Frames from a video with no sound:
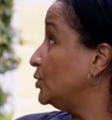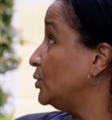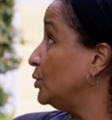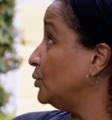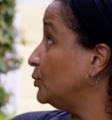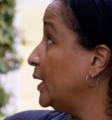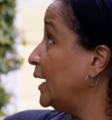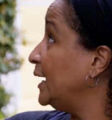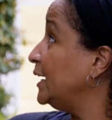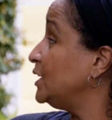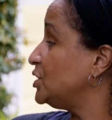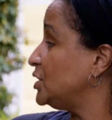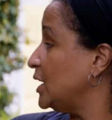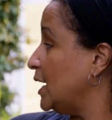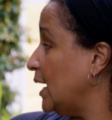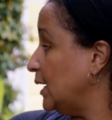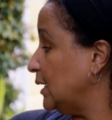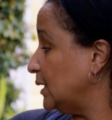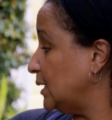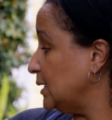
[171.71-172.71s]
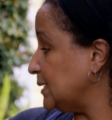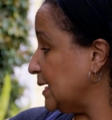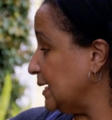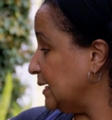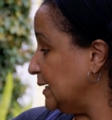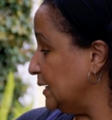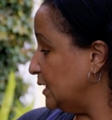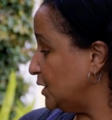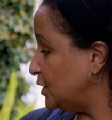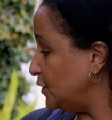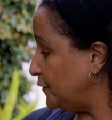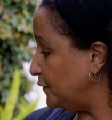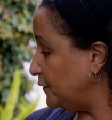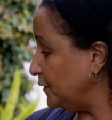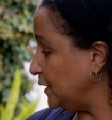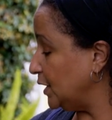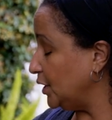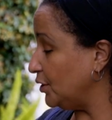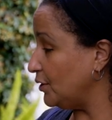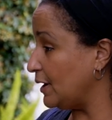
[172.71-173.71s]
the rain chain because I needed to
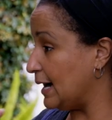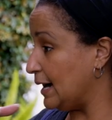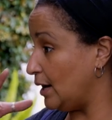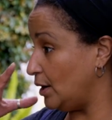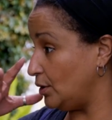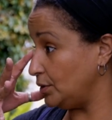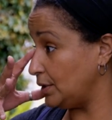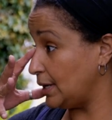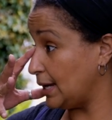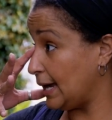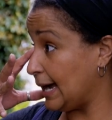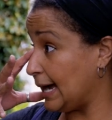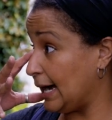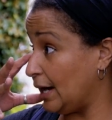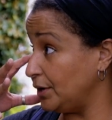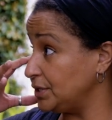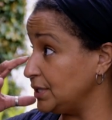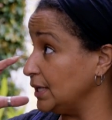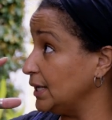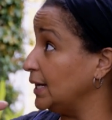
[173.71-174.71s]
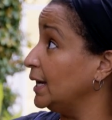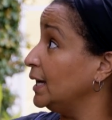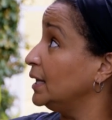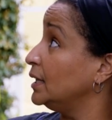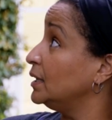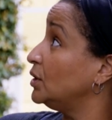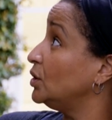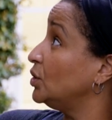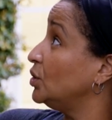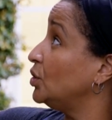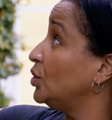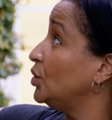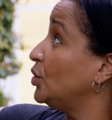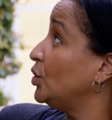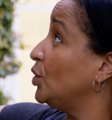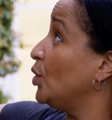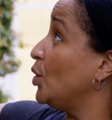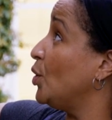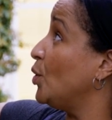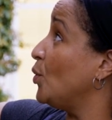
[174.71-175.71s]
figure out how to get
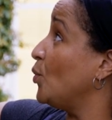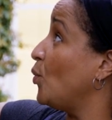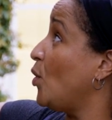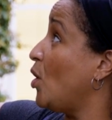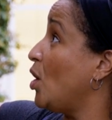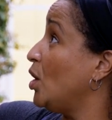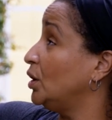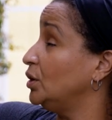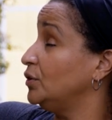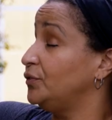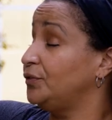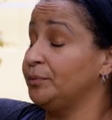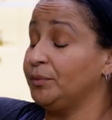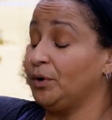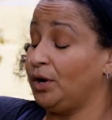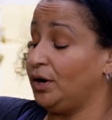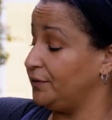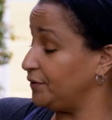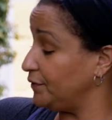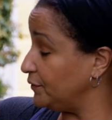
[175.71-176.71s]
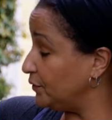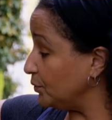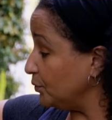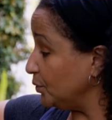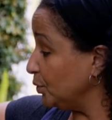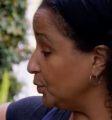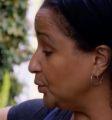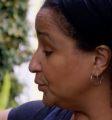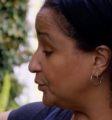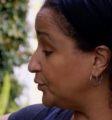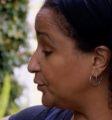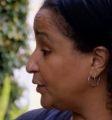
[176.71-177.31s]
the water from off of the roof